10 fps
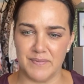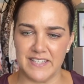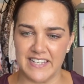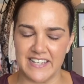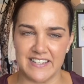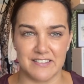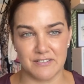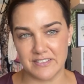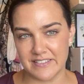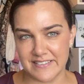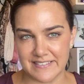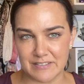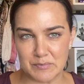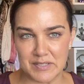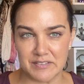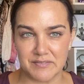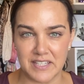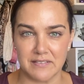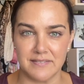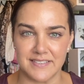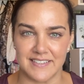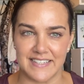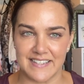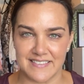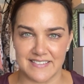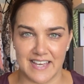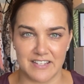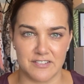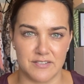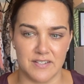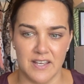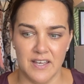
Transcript: But yeah, there's also this little bit of guilt, I guess, attached